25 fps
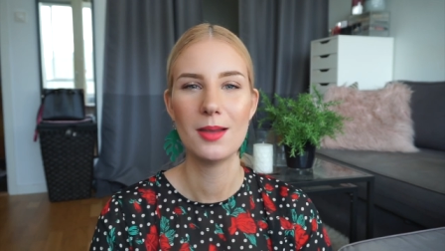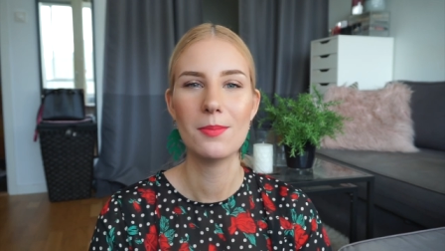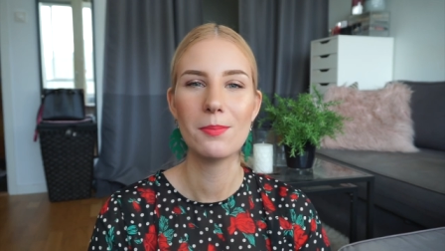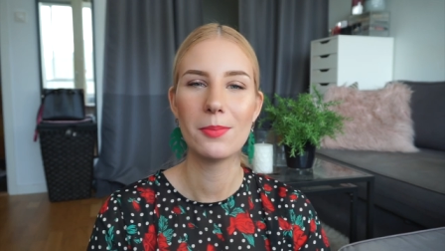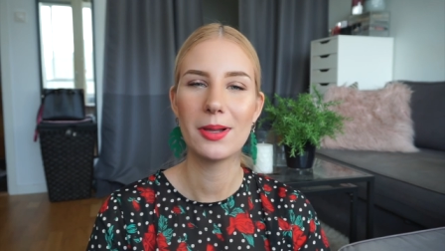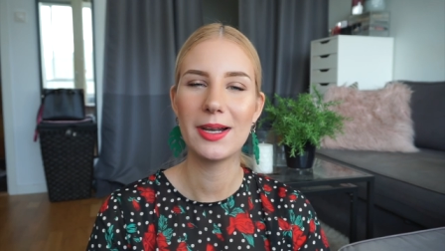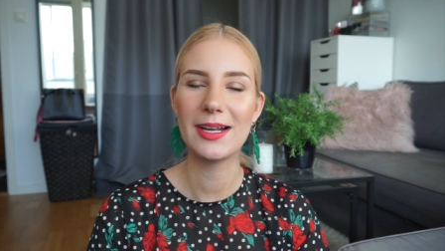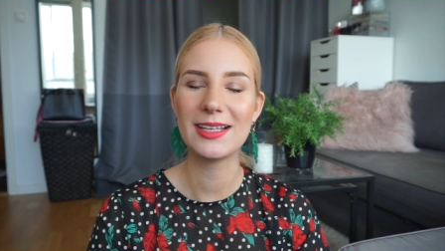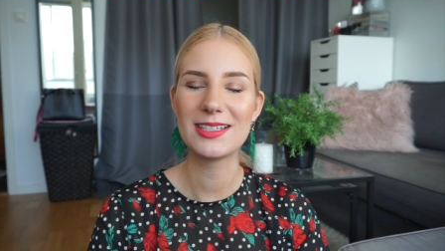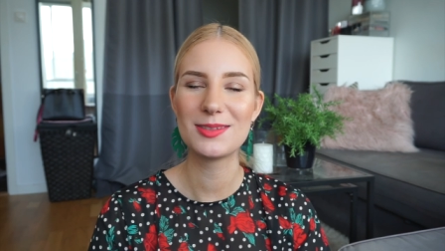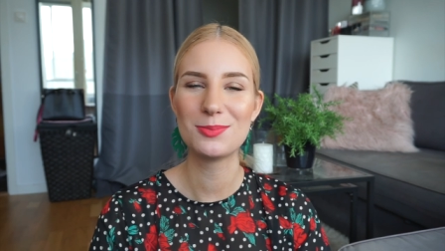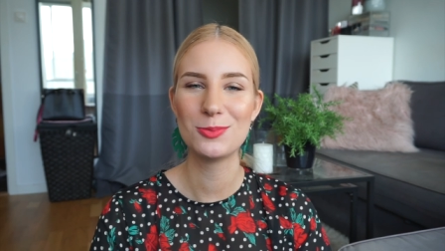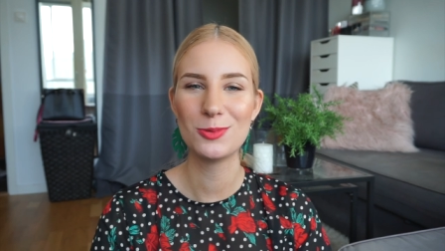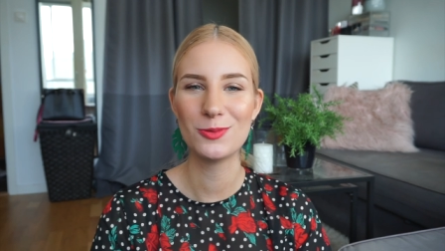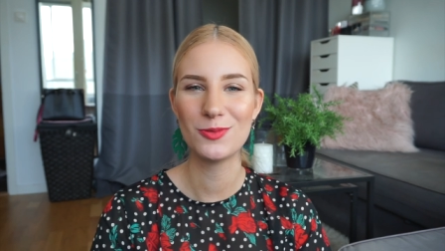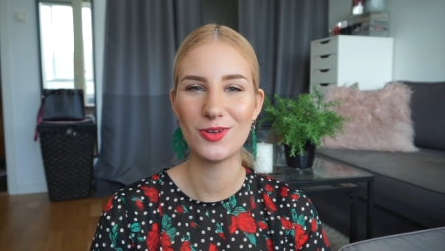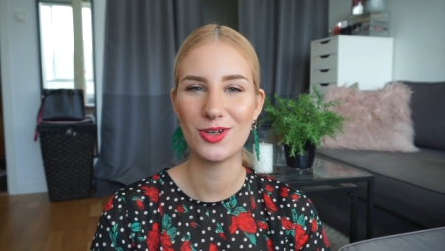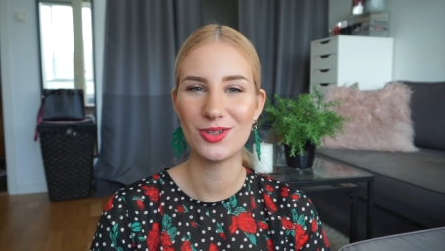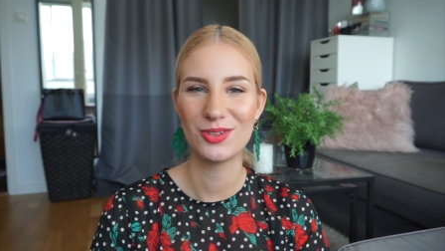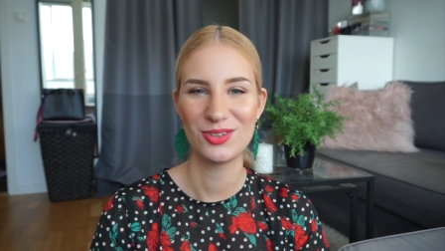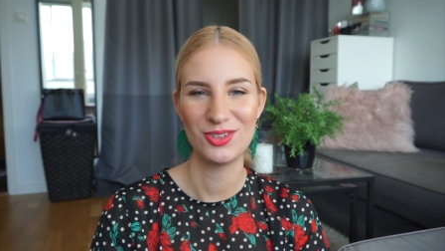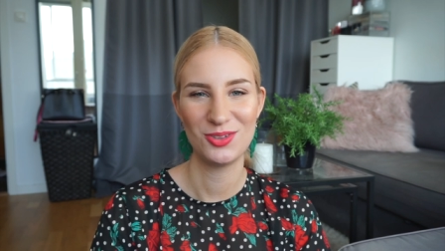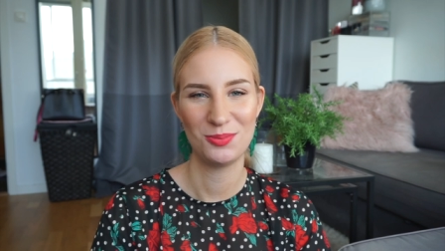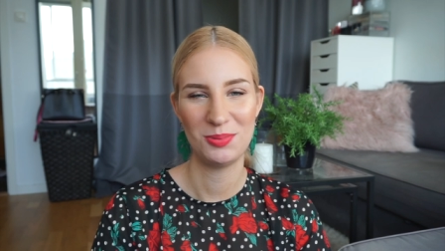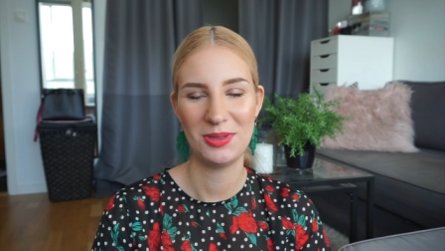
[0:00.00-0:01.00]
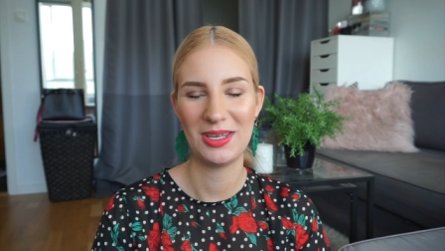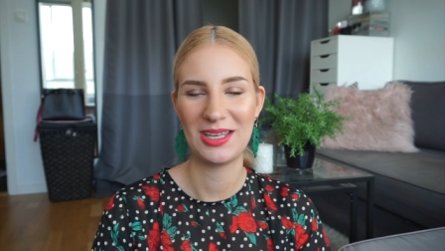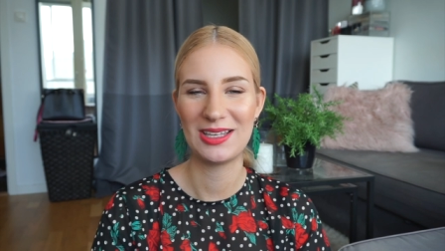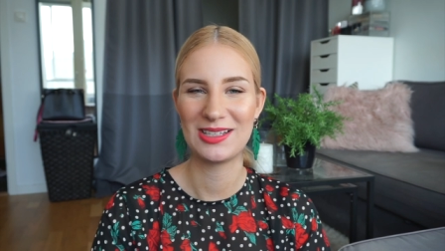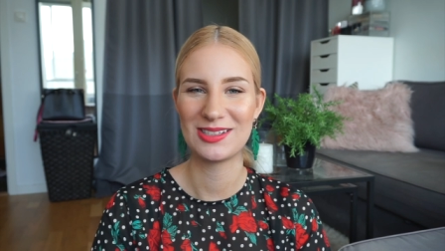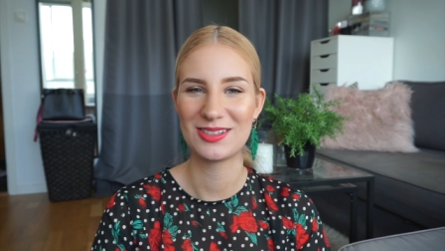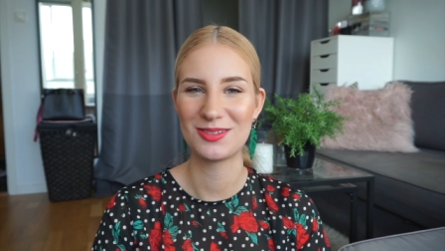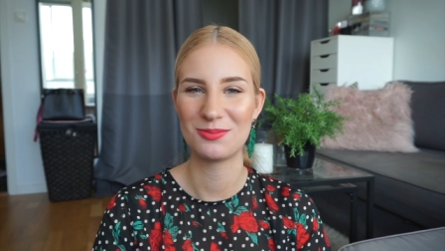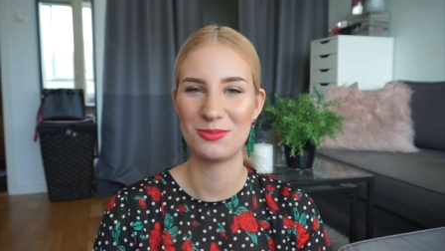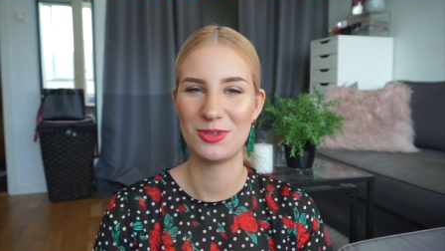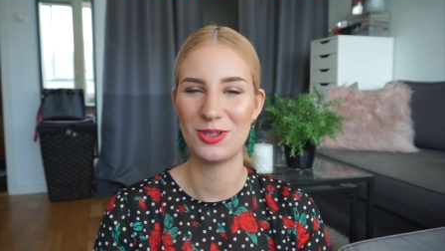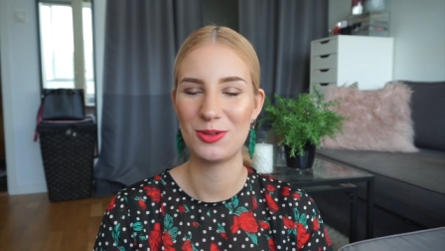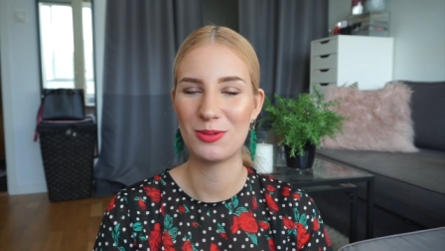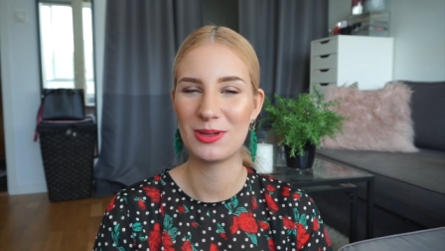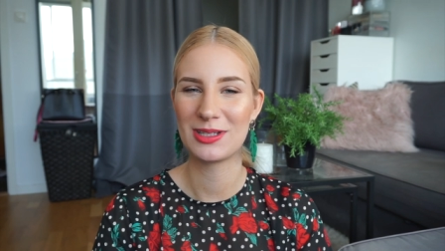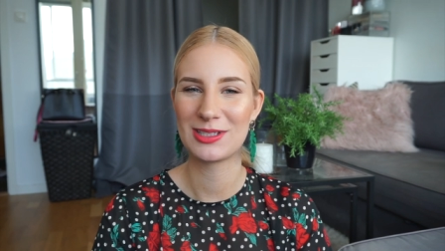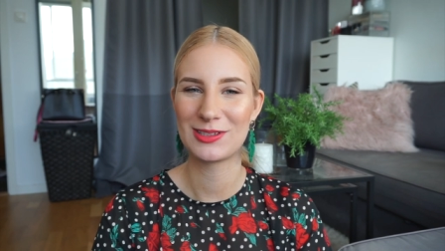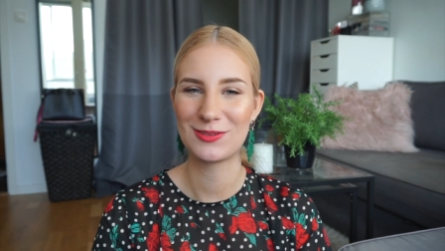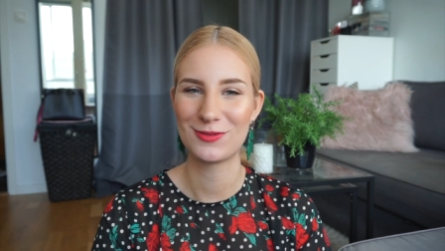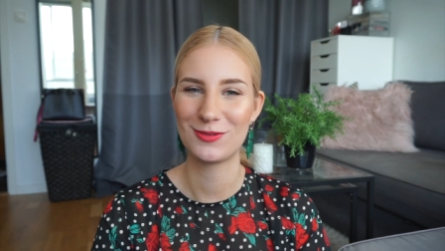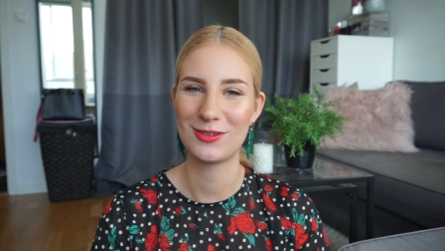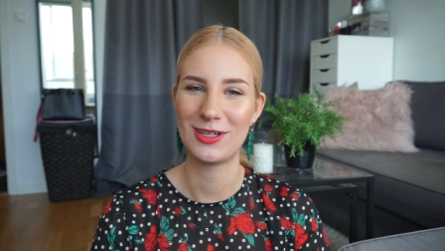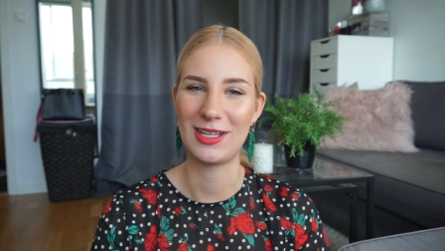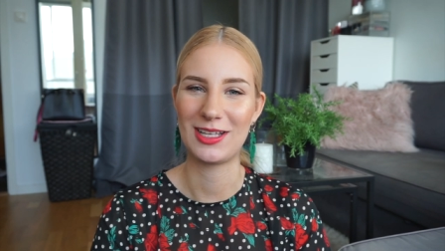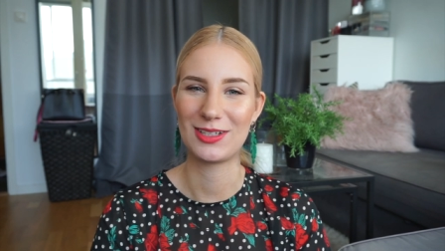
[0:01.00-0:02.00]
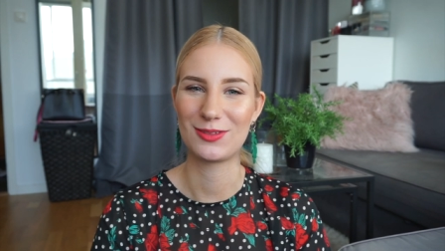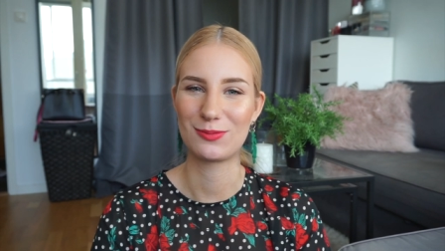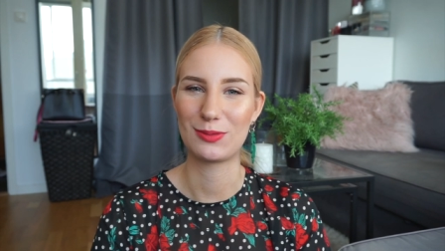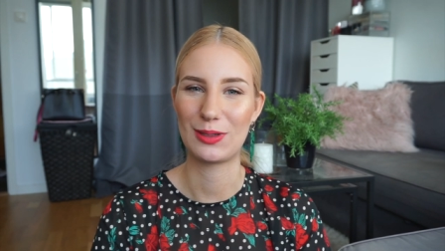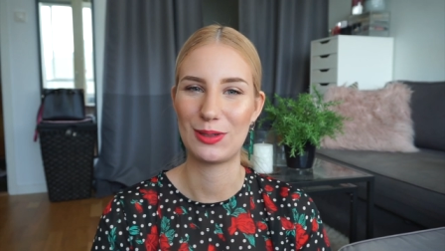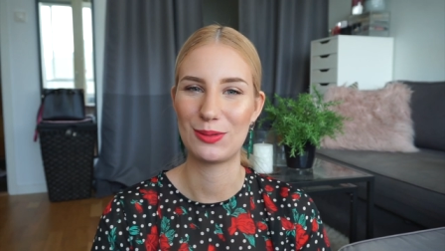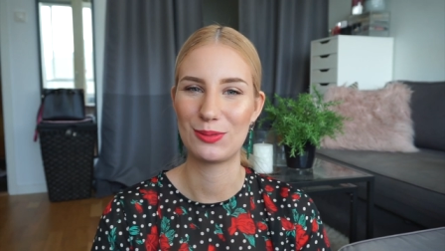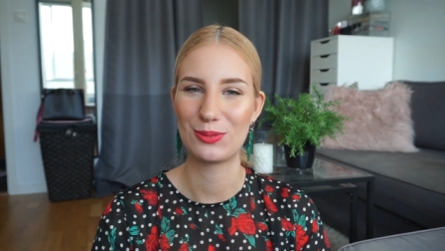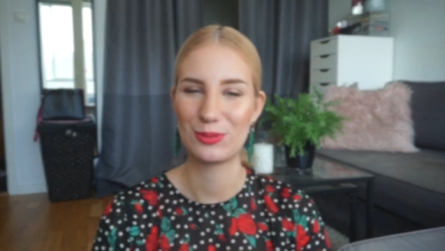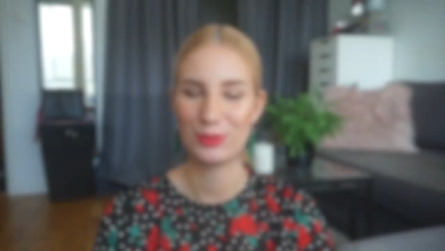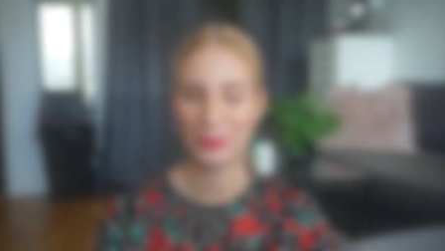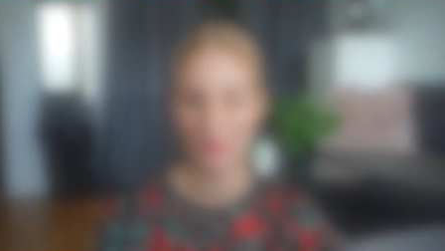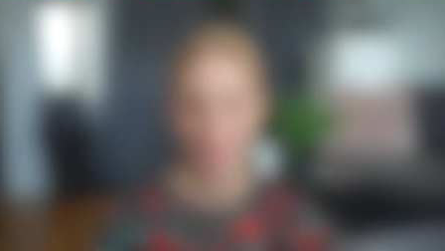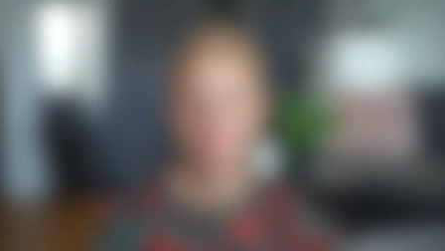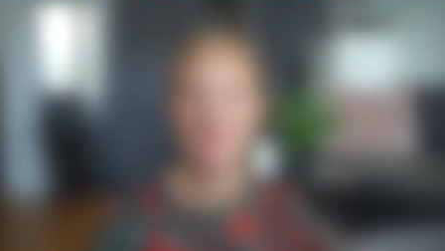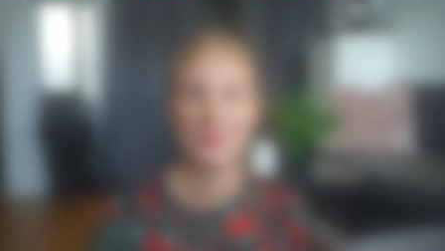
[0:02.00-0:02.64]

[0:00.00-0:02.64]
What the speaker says: But let's move on to picking some new ones for next round.